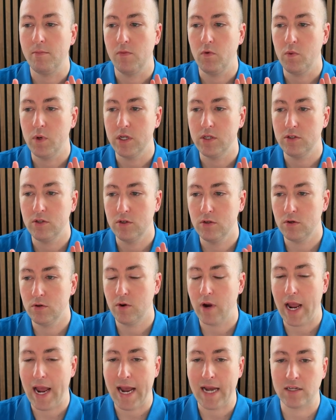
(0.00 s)
We
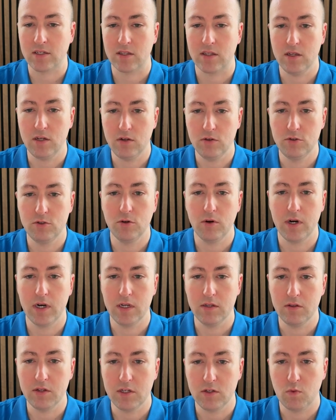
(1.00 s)
do ask that you join
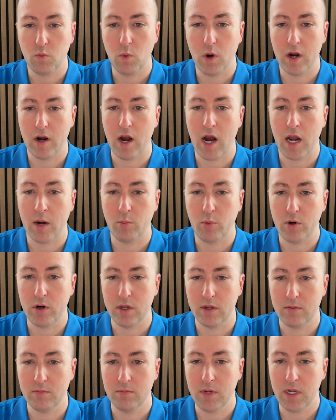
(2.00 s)
at least one
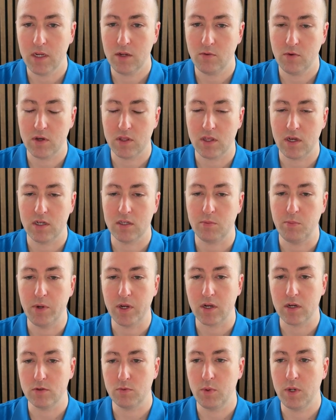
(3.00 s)
onboarding meeting with us
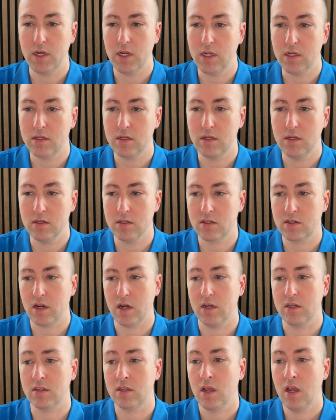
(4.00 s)
because we need to
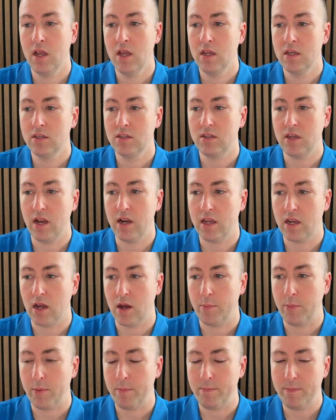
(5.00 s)
discuss setting
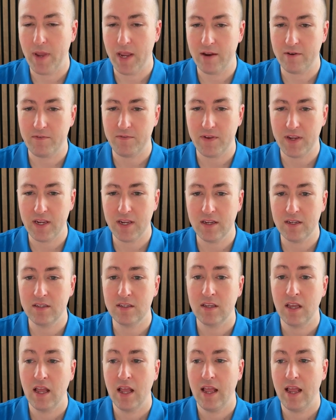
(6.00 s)
up bank
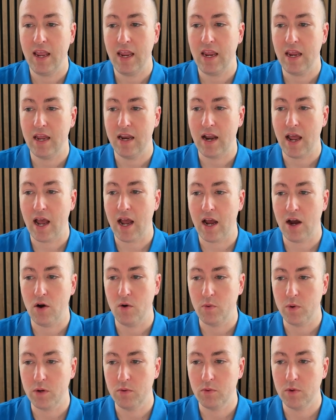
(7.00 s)
feeds and how
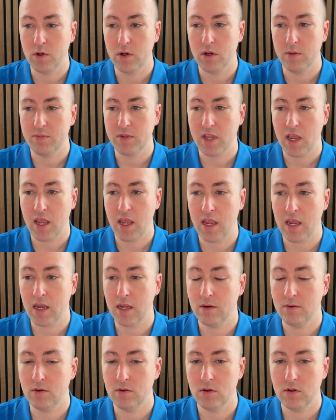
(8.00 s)
we will
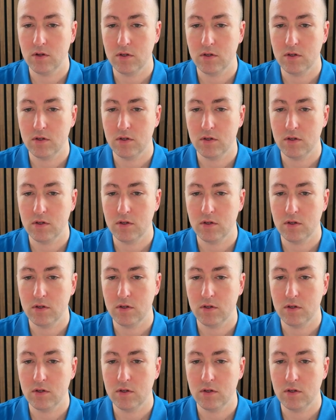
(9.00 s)
obtain